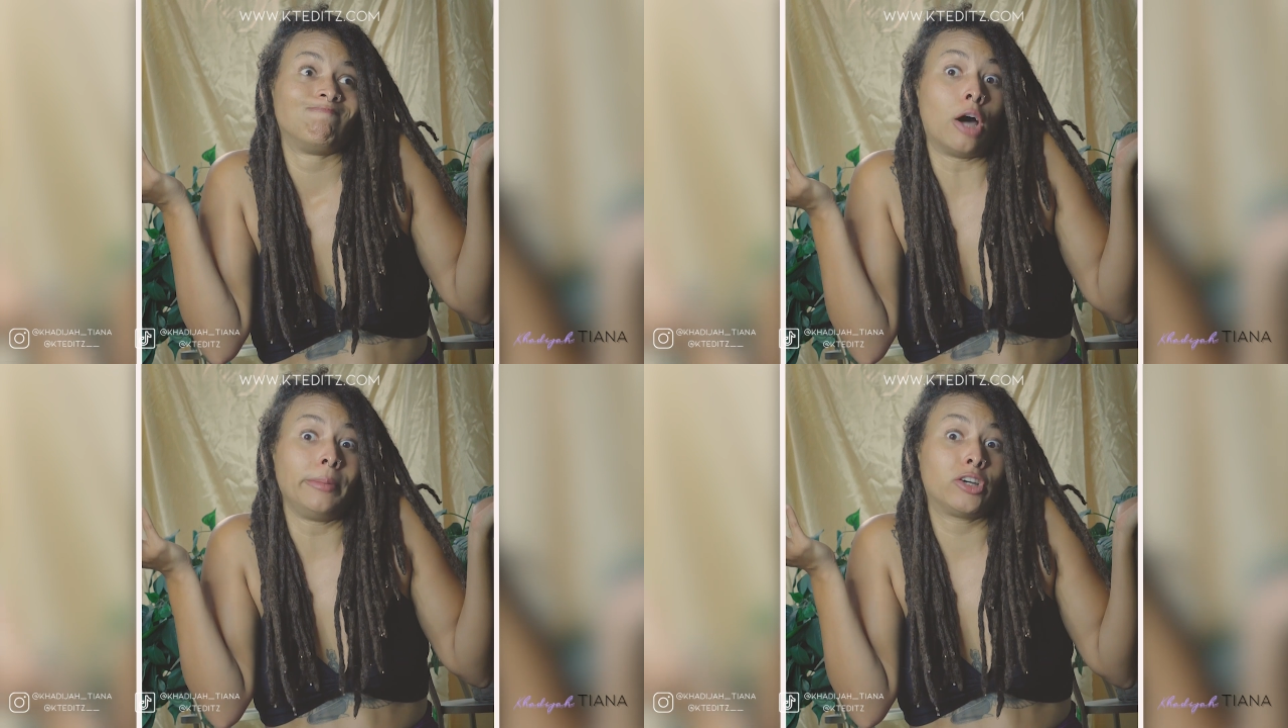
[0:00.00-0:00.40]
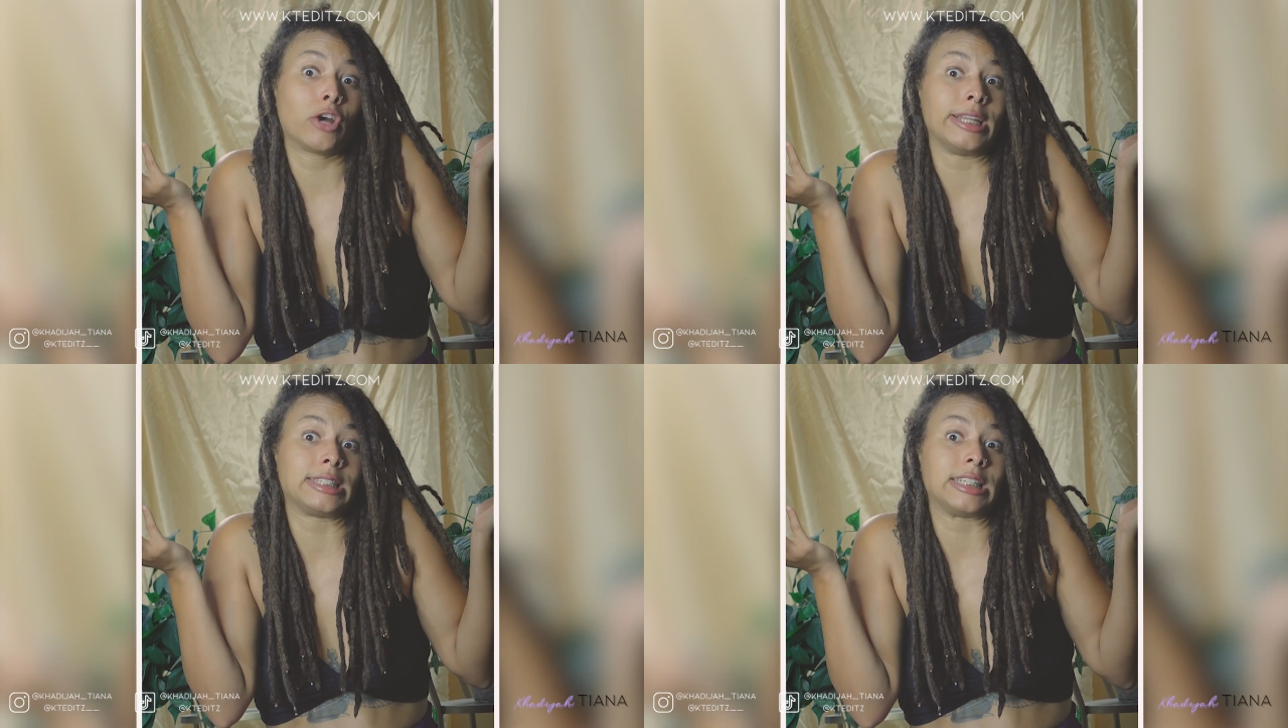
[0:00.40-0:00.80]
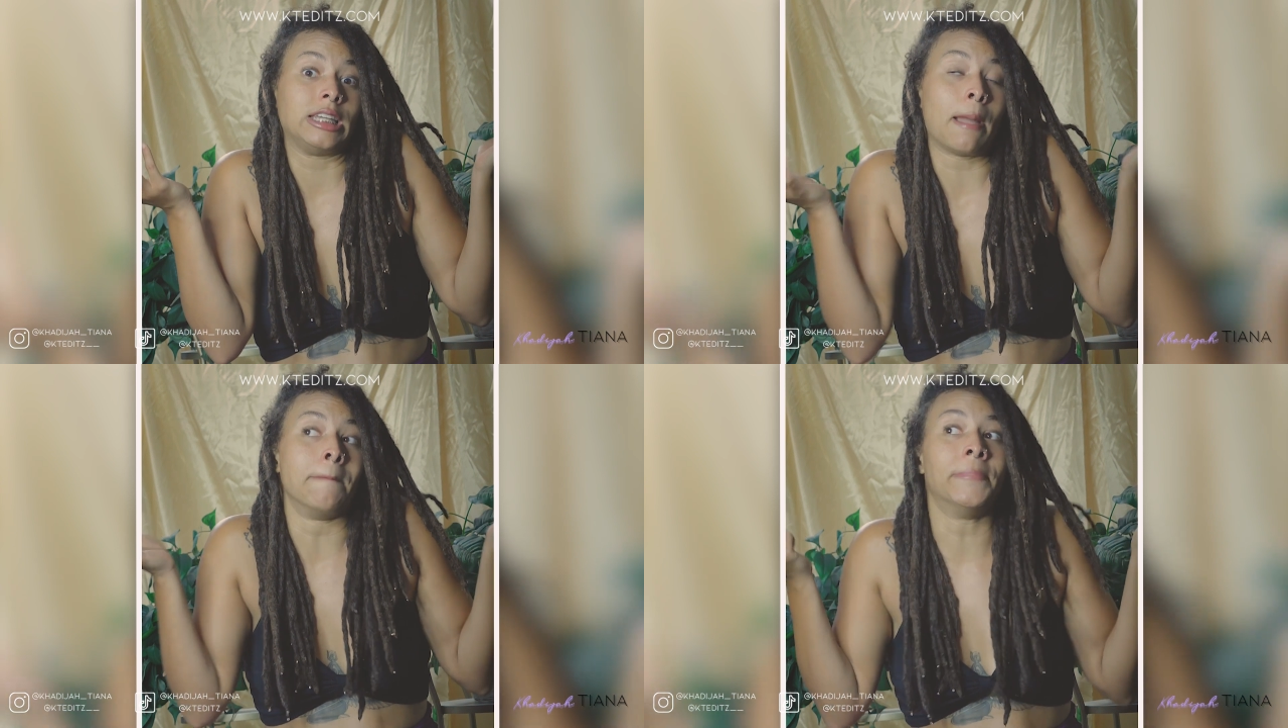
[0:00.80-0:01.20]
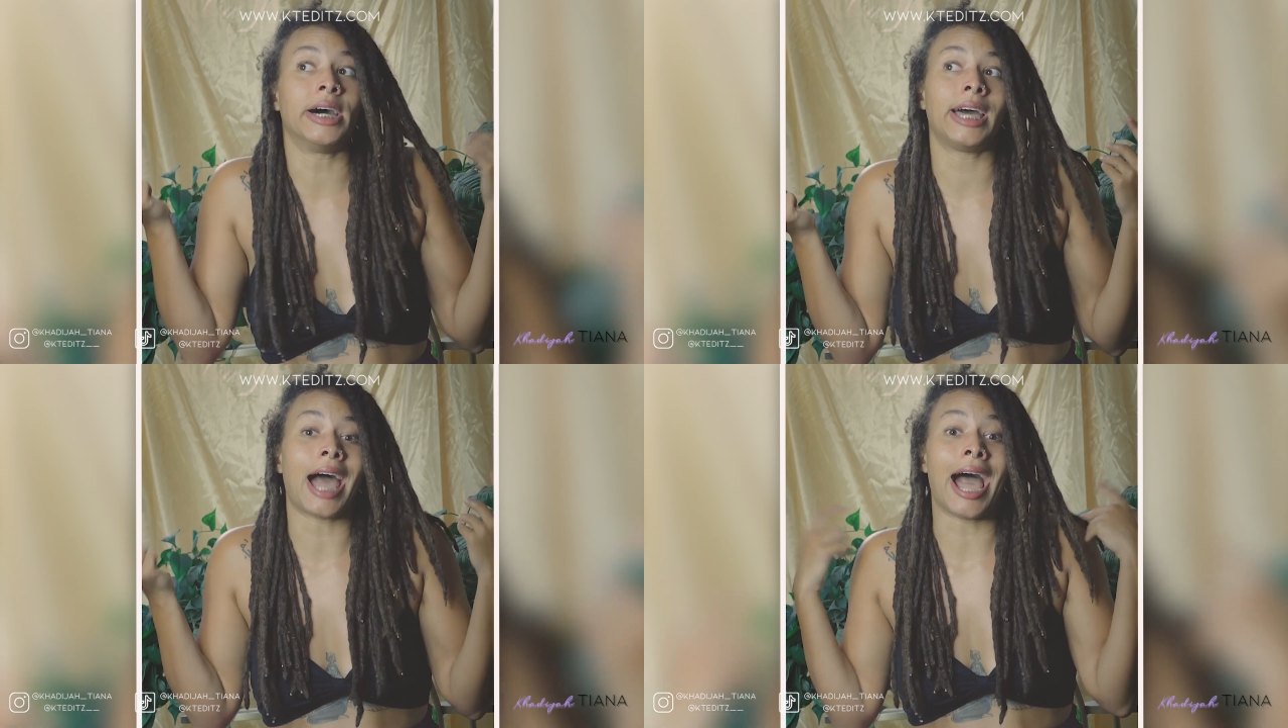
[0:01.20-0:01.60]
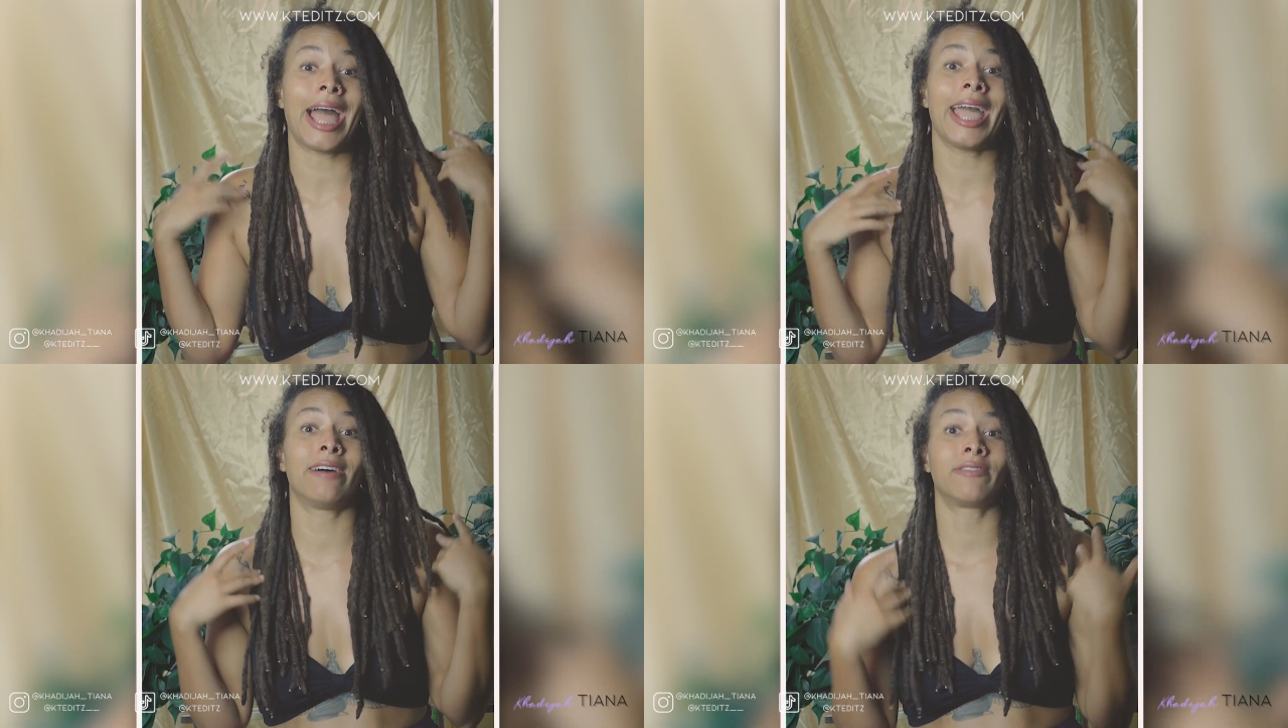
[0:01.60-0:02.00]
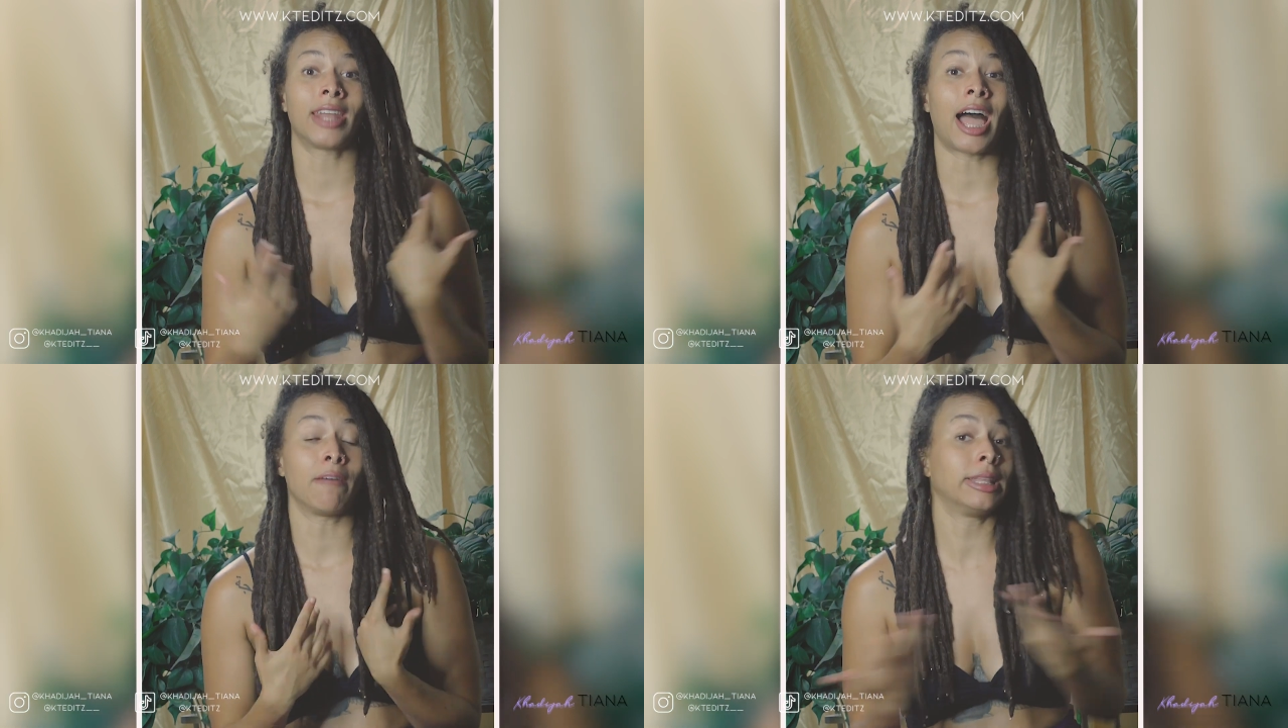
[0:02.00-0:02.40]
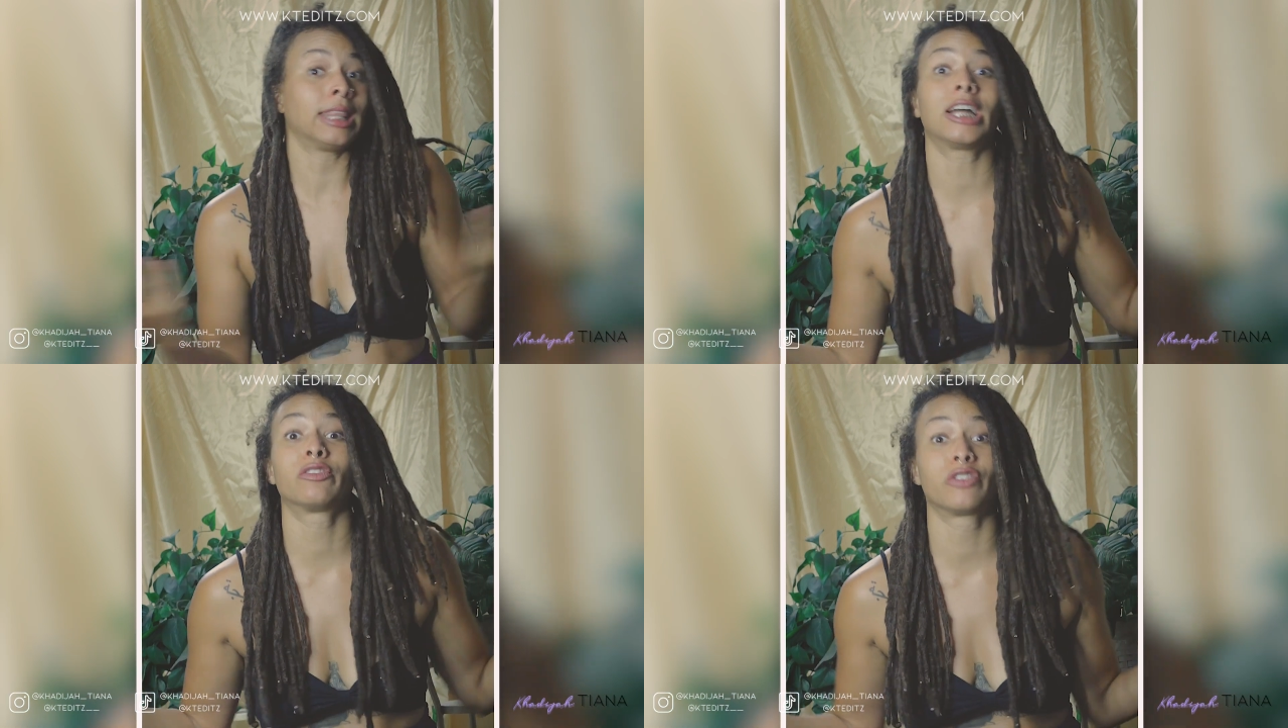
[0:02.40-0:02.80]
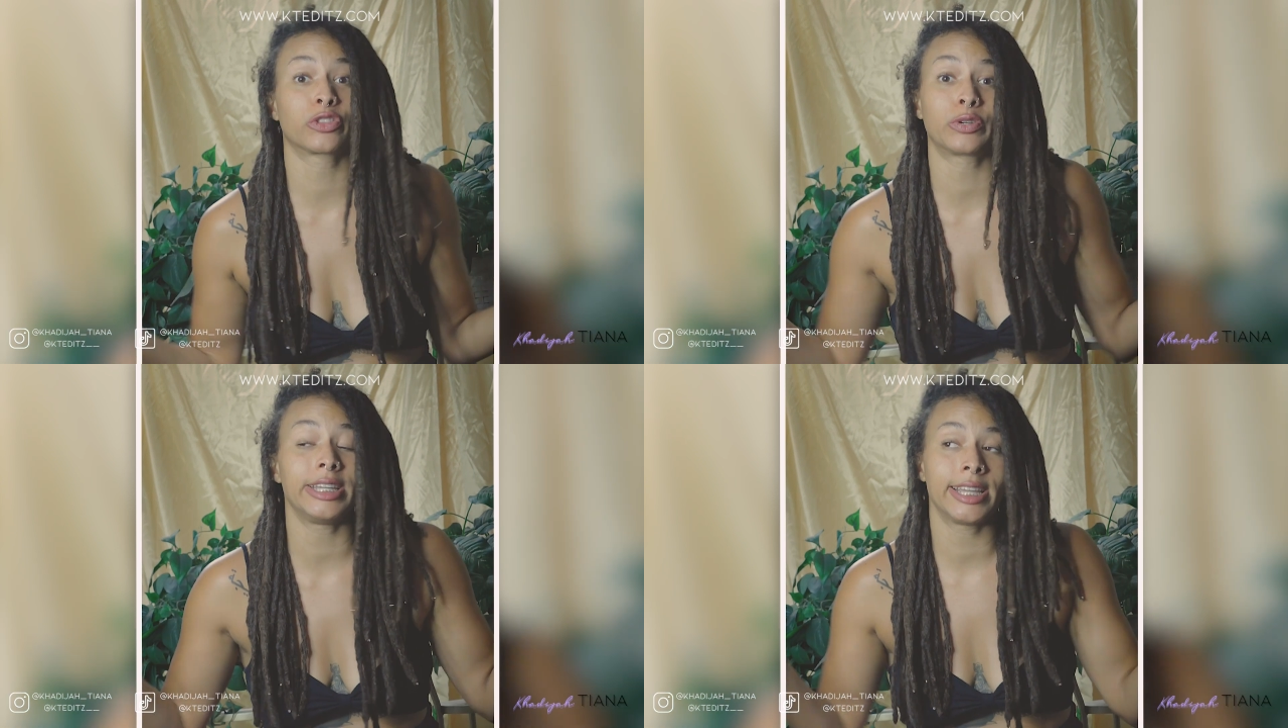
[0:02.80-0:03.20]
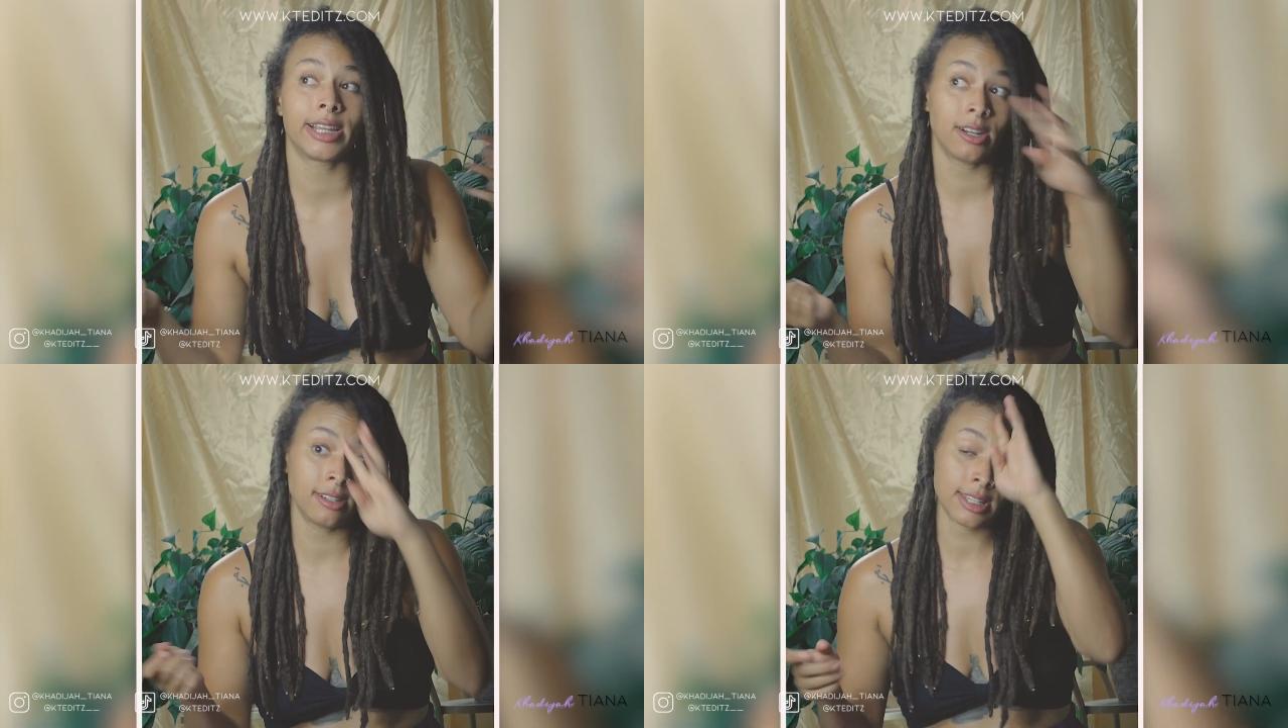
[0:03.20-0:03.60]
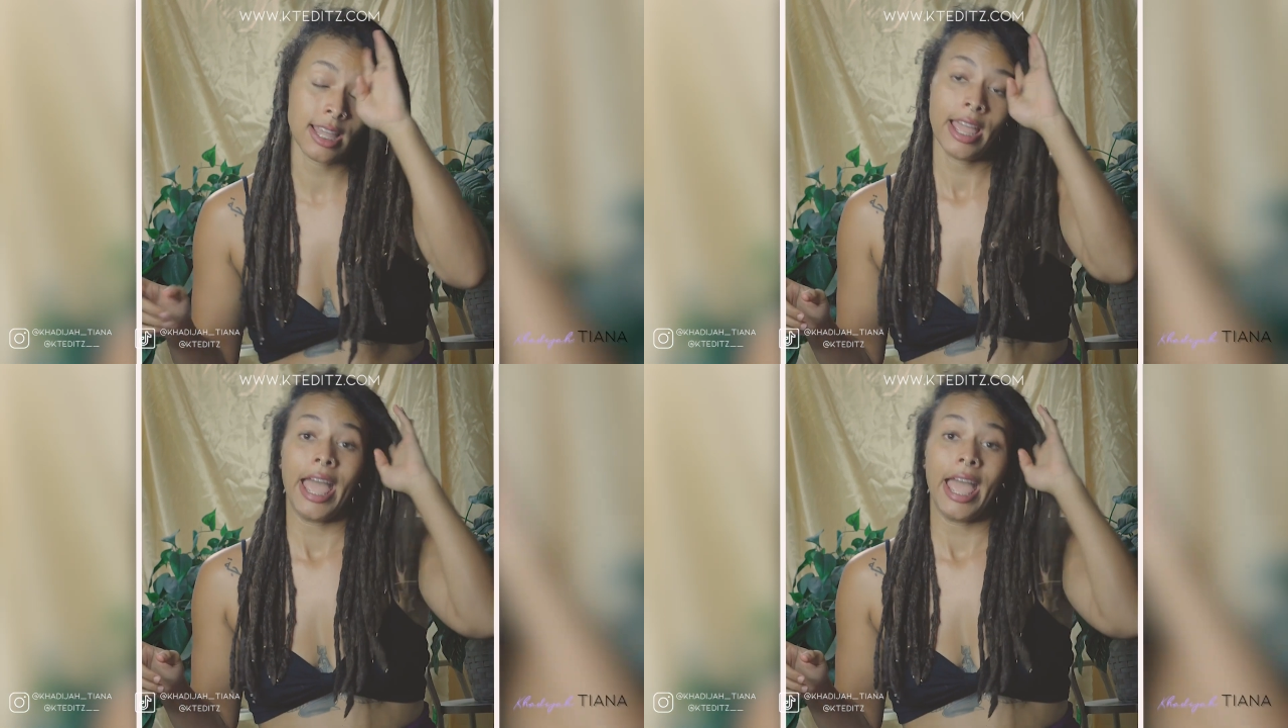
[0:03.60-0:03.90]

Call me crazy. But I've been locked for 3 years,